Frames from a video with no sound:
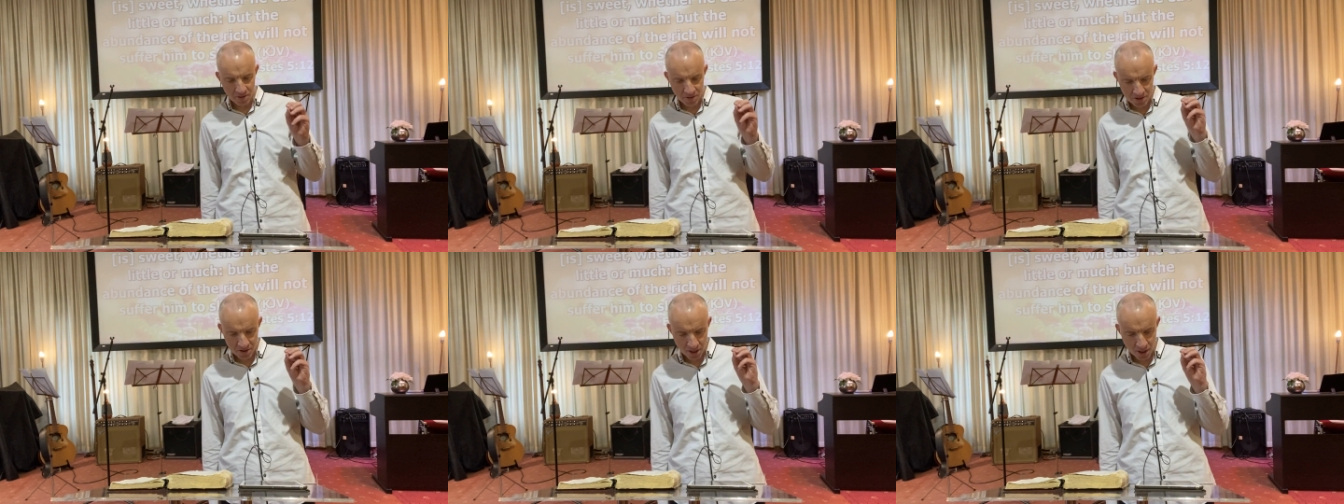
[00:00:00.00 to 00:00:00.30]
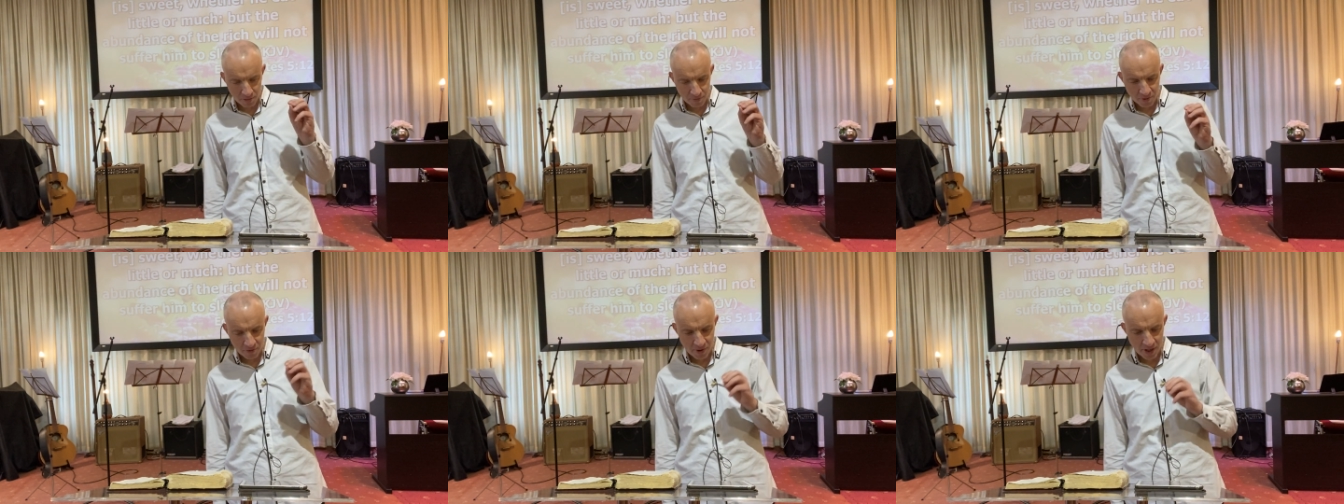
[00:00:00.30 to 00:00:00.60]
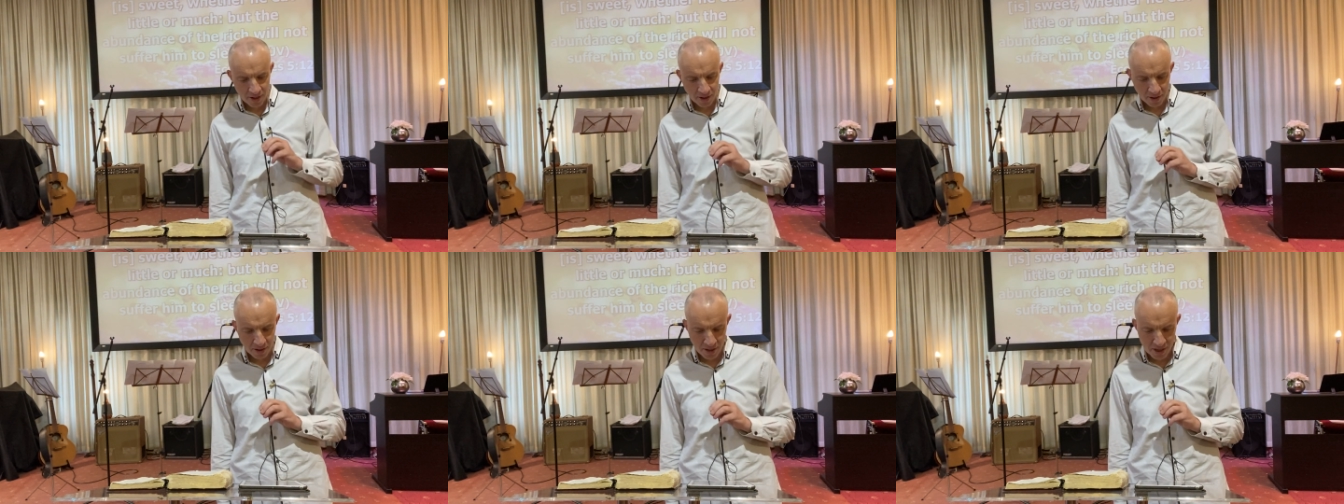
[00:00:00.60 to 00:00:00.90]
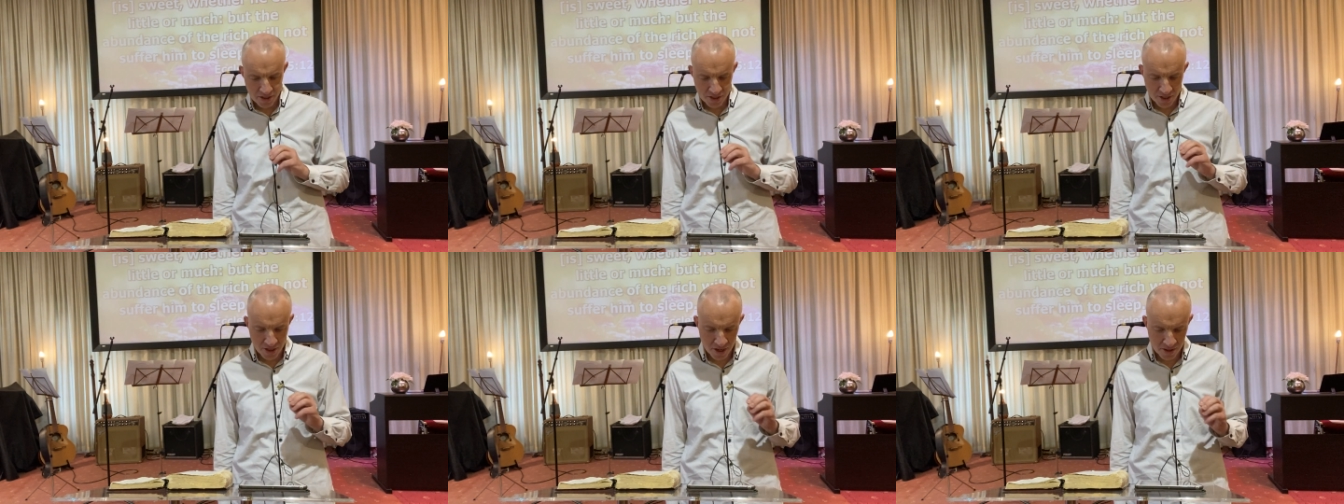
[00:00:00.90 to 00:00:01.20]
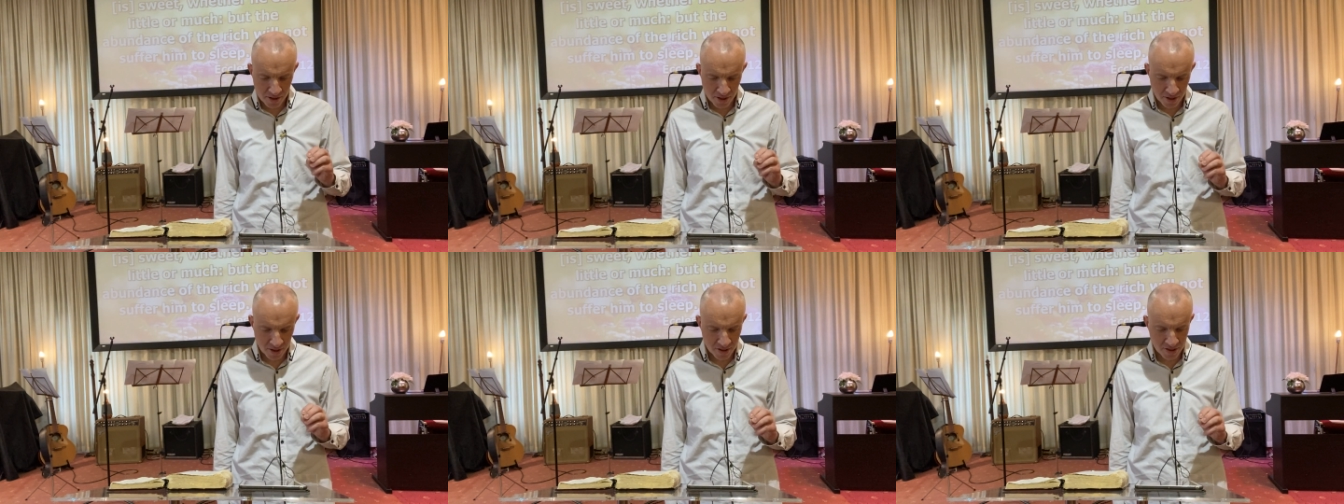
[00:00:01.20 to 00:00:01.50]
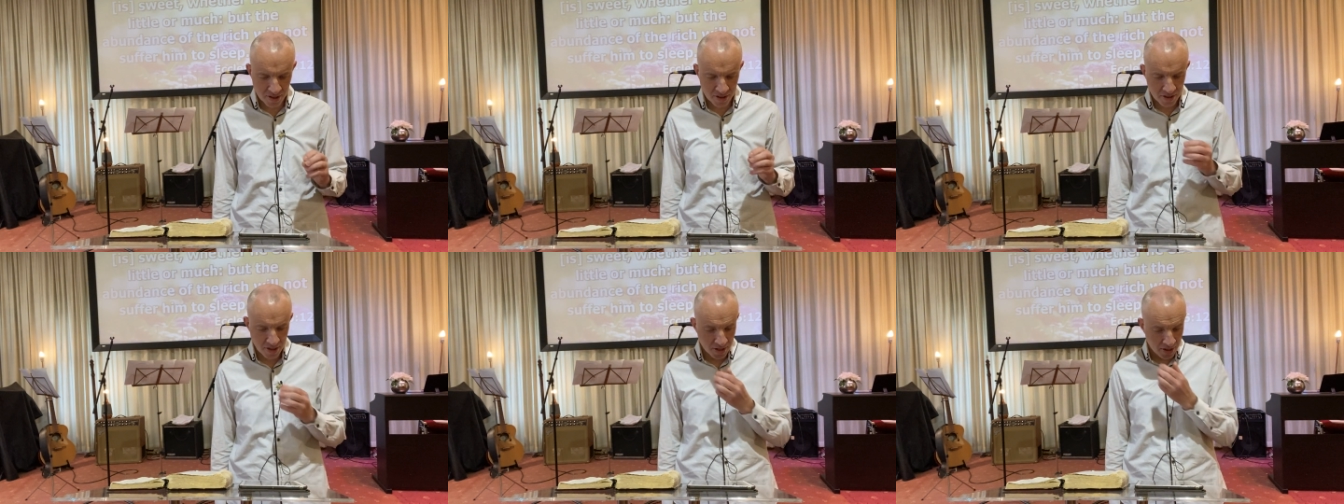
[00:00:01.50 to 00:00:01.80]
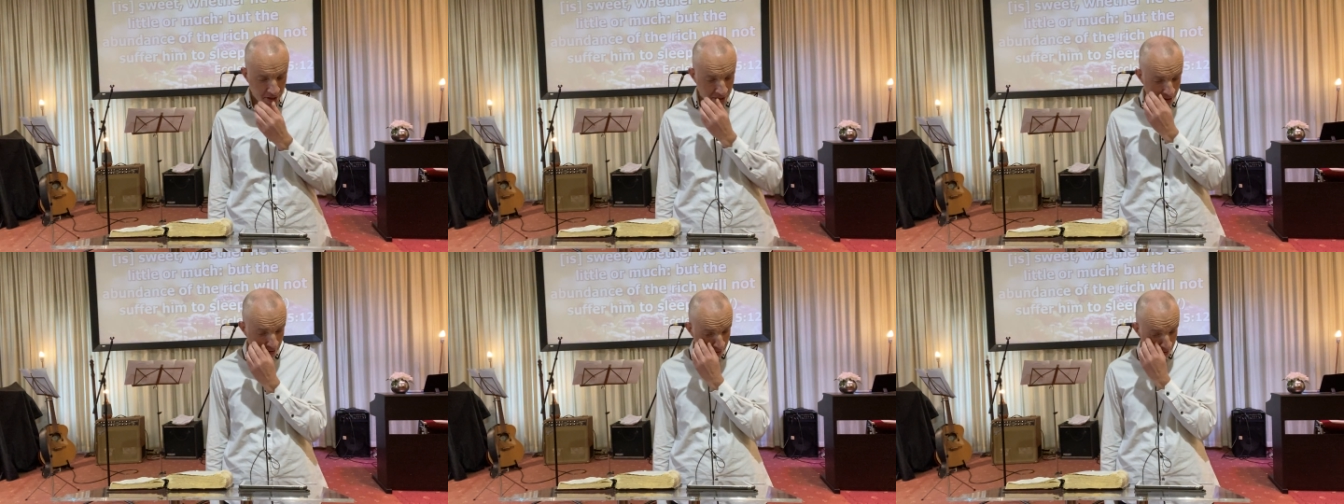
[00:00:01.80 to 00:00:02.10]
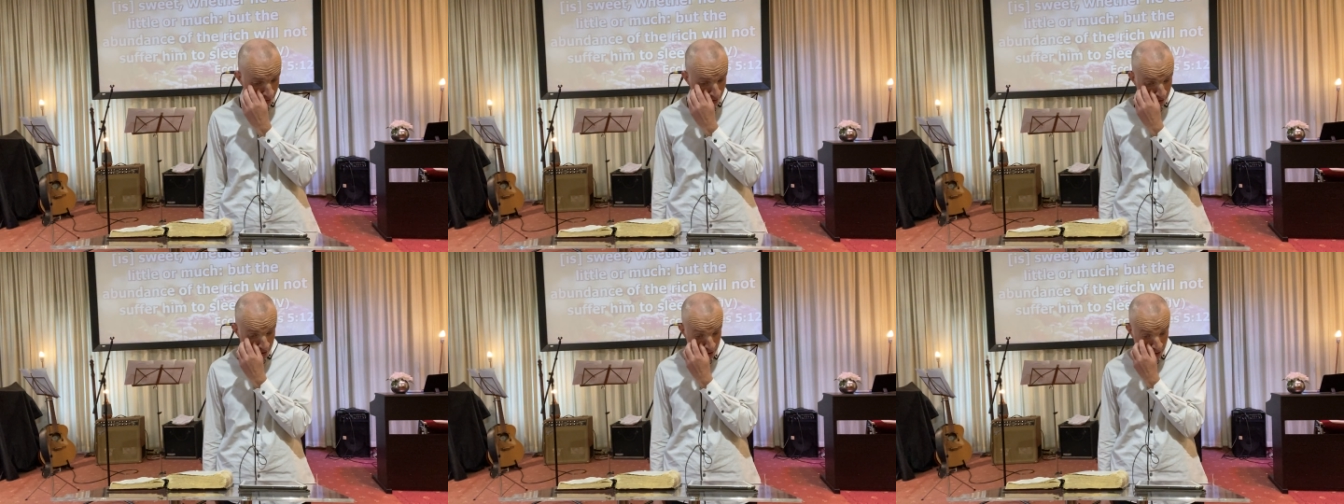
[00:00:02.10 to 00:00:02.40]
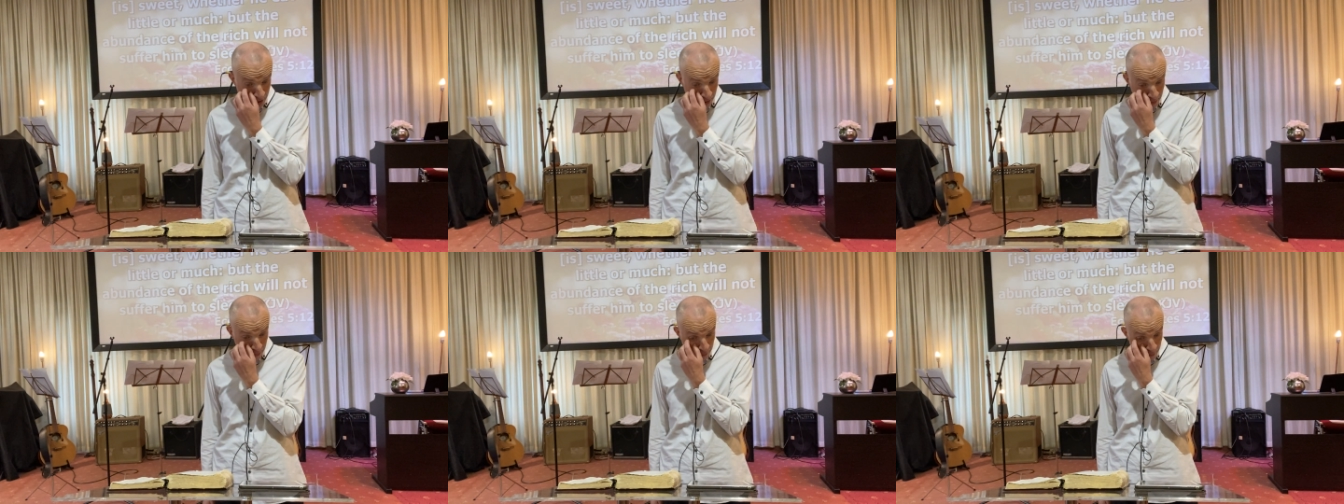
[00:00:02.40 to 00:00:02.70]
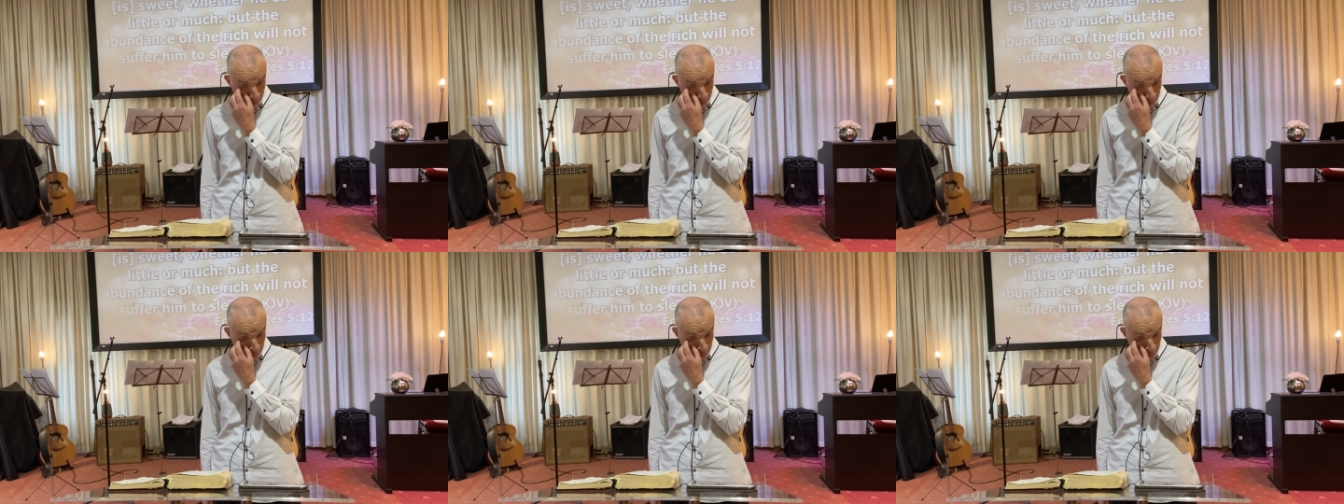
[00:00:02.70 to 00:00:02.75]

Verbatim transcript: or Solomon writing Ecclesiastes is saying here that uh,